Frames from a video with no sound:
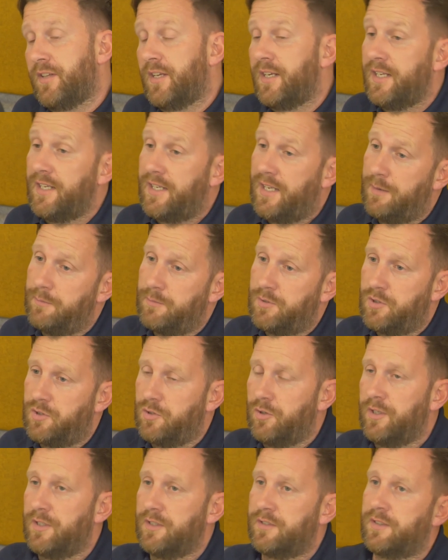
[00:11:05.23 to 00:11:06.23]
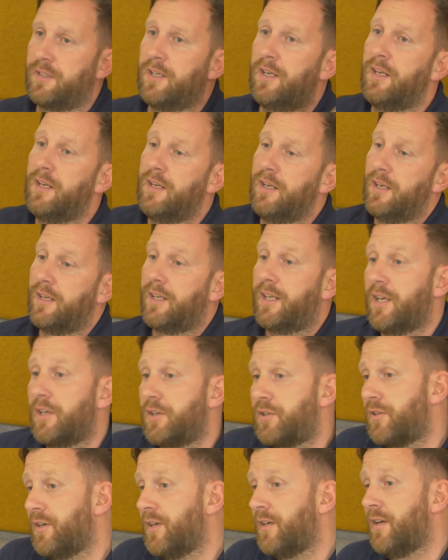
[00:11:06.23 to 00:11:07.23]
Then he came to join us at
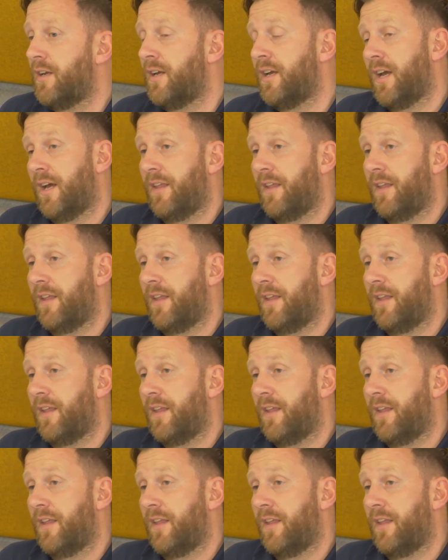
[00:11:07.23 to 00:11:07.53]
Kettering,